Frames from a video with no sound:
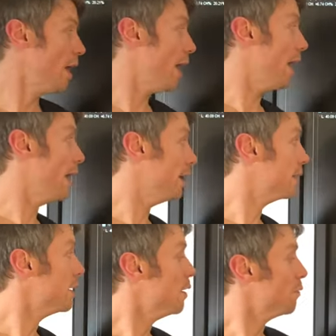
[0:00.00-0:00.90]

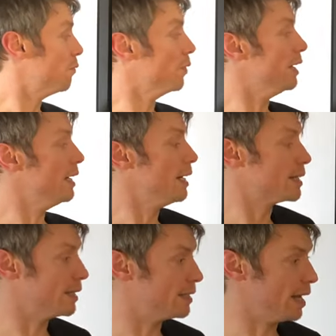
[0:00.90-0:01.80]
And for the
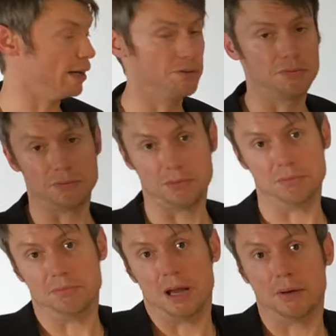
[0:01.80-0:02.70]
index itself,
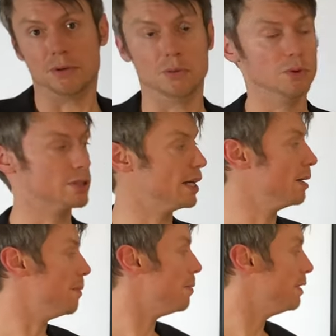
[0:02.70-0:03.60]
yeah, you would
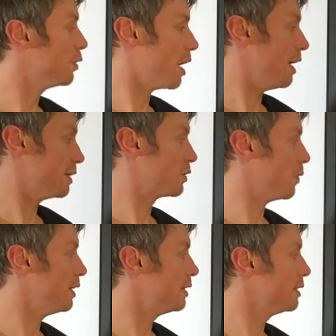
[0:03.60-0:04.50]
say maybe you can't
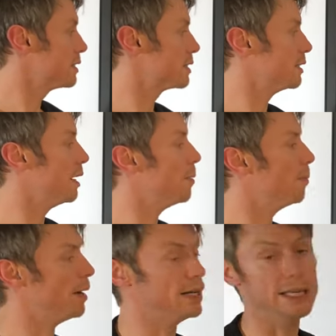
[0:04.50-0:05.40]
trade this,
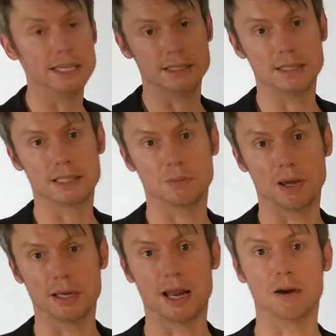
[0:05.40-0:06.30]
but the easiest
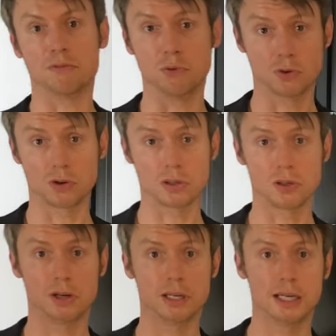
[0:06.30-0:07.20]
way, there are
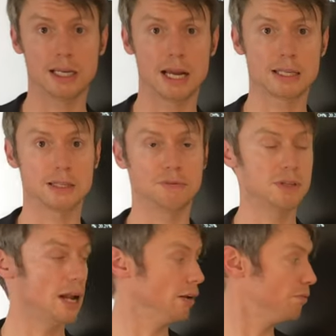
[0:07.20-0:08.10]
futures on the index
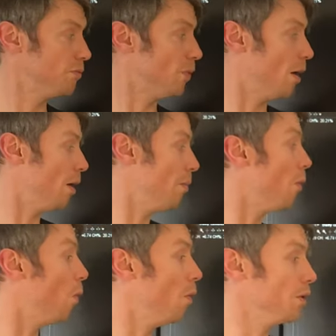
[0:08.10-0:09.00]
itself,
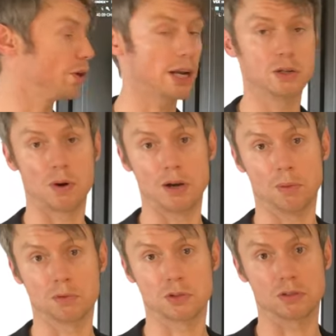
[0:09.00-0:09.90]
or you can trade
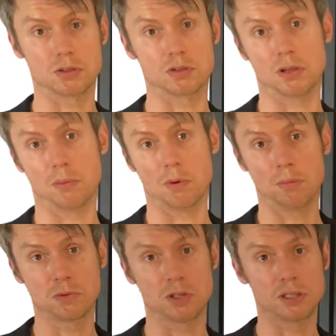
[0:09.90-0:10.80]
options.
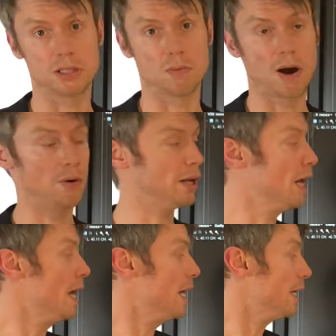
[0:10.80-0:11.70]
Options is a
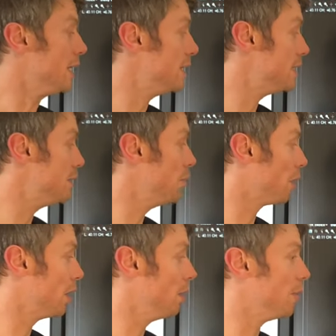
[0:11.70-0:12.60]
very easy
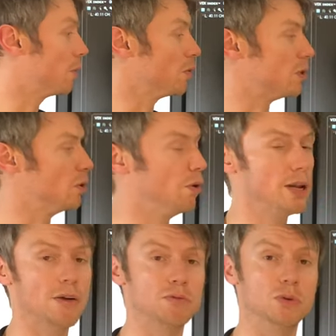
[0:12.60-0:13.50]
model because you
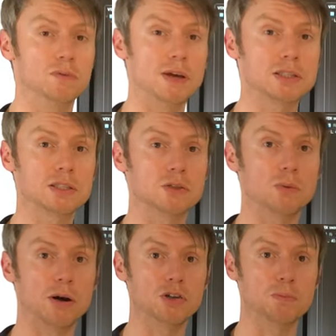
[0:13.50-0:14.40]
don't have to invest
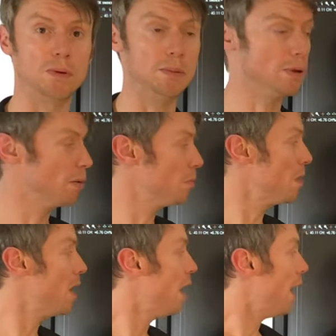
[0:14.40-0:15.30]
so much premium.
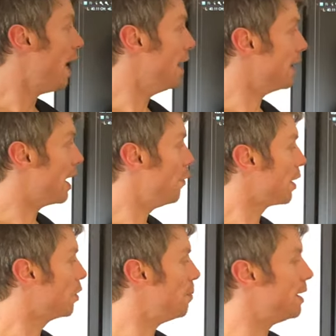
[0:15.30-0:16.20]
And I
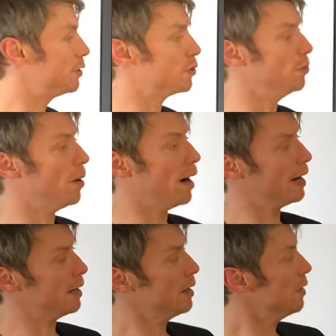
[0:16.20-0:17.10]
recommend to
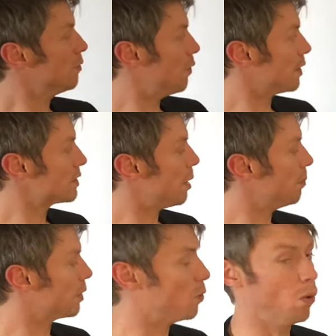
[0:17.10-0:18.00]
buy, for
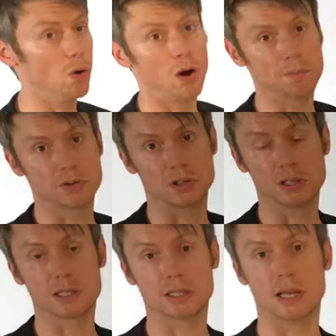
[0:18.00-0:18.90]
example, call
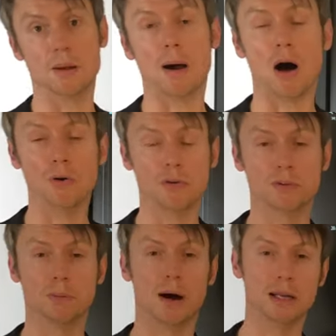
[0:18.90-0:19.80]
options out
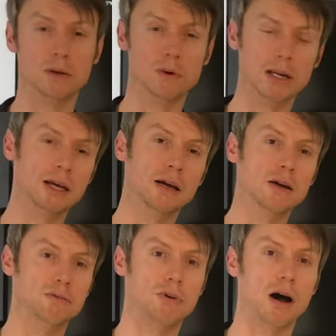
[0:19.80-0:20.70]
of the money, really
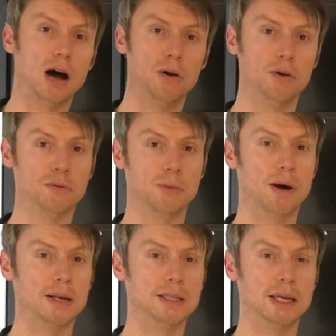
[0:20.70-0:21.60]
far out of the
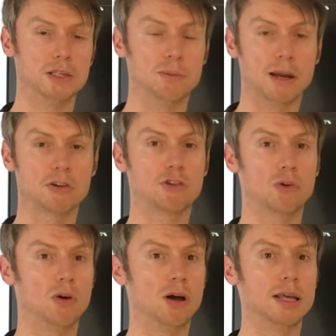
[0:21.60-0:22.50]
money, that you make
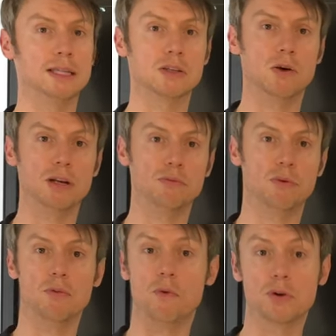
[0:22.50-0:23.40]
sure it's only
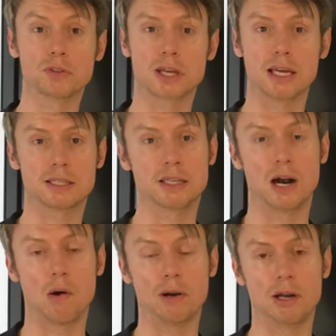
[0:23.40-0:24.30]
for a worst case
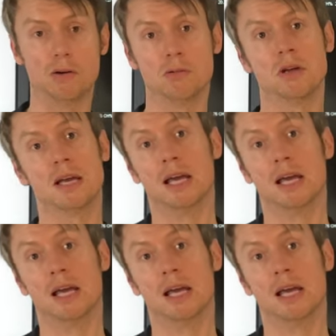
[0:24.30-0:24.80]
scenario.